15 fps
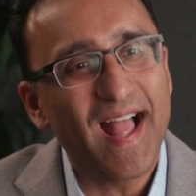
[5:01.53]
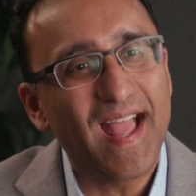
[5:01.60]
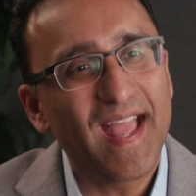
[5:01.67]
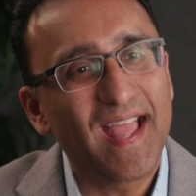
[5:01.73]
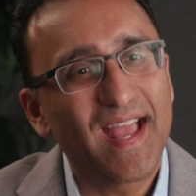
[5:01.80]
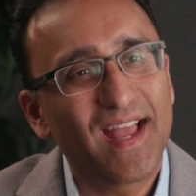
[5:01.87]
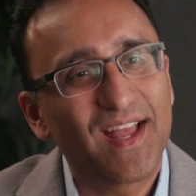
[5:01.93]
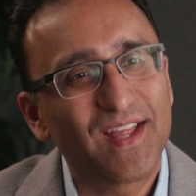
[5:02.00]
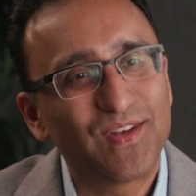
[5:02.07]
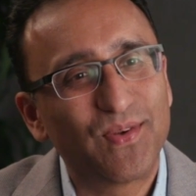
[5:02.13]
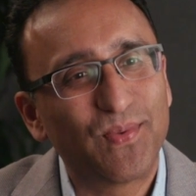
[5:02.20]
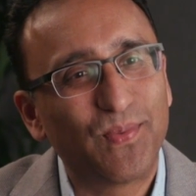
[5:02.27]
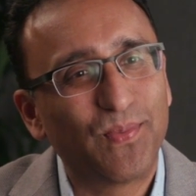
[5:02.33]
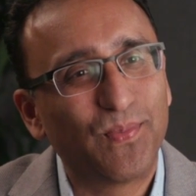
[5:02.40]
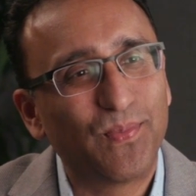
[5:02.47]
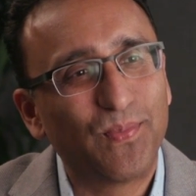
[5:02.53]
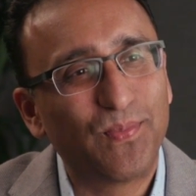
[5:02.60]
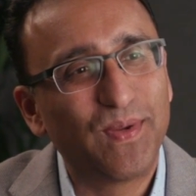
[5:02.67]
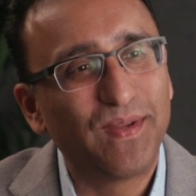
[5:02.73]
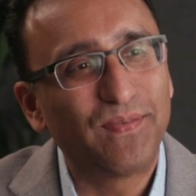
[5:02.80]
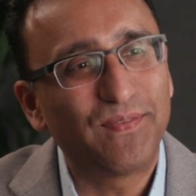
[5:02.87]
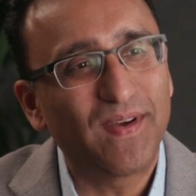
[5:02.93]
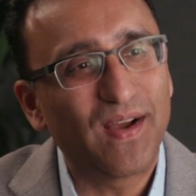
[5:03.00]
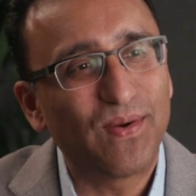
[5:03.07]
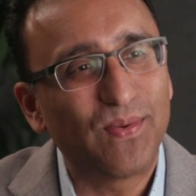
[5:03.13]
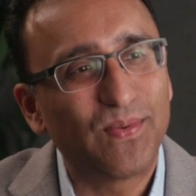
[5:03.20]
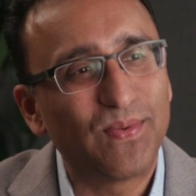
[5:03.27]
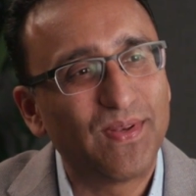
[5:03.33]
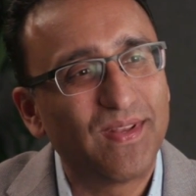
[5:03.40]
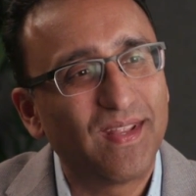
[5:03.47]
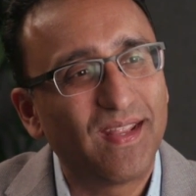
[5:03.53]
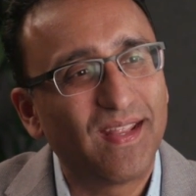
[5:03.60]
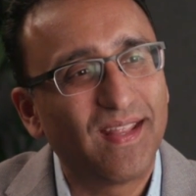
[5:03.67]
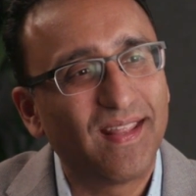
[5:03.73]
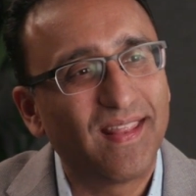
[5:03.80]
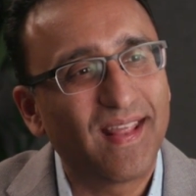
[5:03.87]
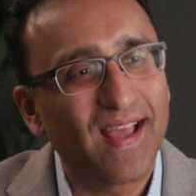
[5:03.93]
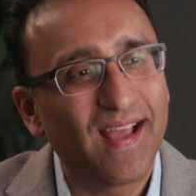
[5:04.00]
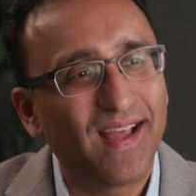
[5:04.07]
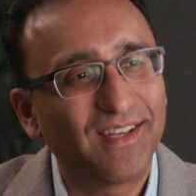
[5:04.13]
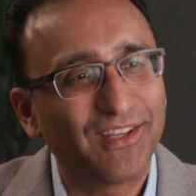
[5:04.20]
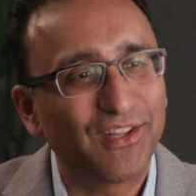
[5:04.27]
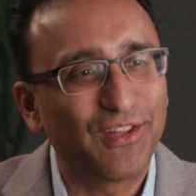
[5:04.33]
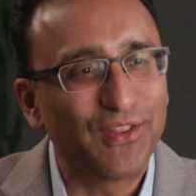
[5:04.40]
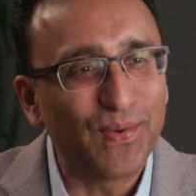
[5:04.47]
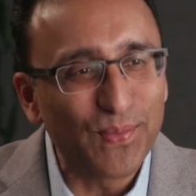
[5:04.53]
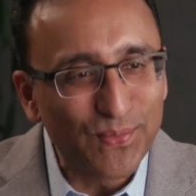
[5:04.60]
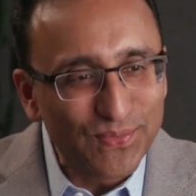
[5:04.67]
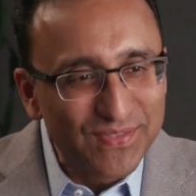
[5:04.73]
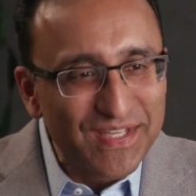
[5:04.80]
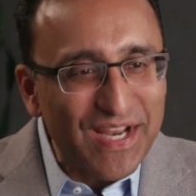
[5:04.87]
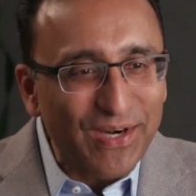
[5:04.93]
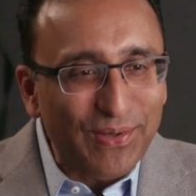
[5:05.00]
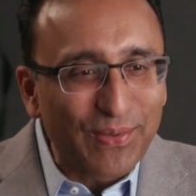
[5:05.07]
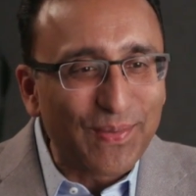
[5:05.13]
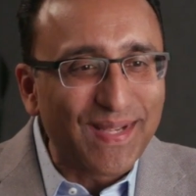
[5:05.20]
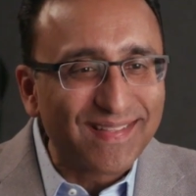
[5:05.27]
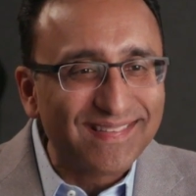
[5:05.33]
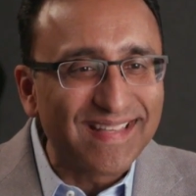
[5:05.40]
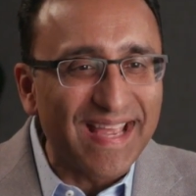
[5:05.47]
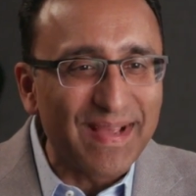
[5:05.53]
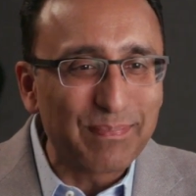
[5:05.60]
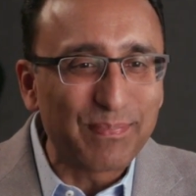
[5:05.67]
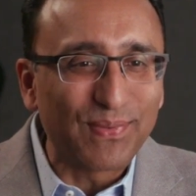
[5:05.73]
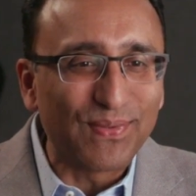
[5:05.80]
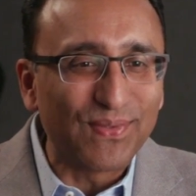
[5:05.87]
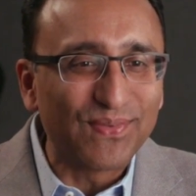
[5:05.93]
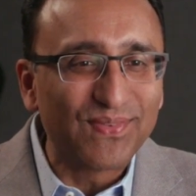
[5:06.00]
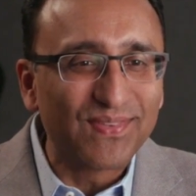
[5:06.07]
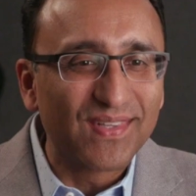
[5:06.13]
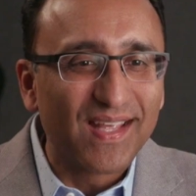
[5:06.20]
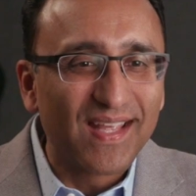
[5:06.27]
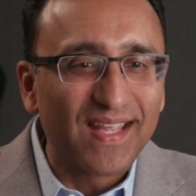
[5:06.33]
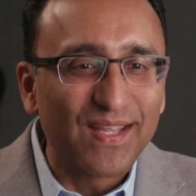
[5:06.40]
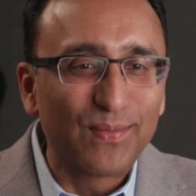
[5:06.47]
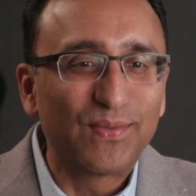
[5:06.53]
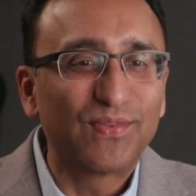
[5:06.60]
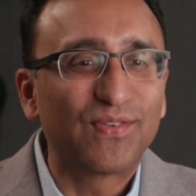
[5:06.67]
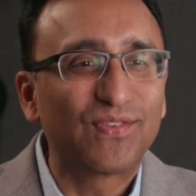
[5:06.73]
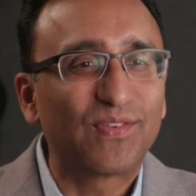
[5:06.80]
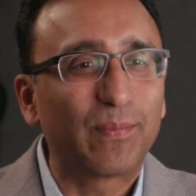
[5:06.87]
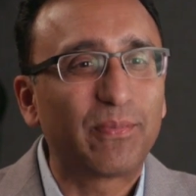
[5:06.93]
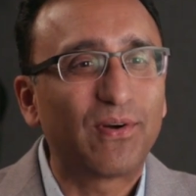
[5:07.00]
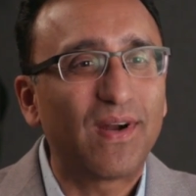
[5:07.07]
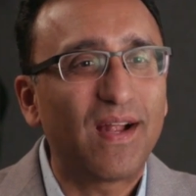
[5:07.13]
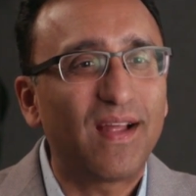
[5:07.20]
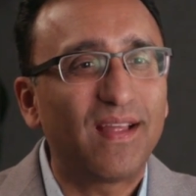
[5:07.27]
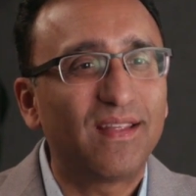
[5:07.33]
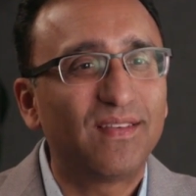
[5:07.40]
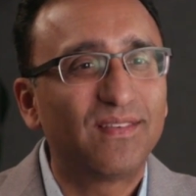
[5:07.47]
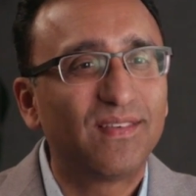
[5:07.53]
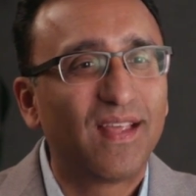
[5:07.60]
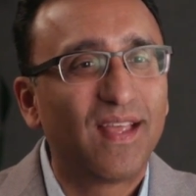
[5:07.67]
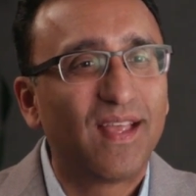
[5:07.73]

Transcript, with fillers: and we found that those narrow examples, it was a surprise,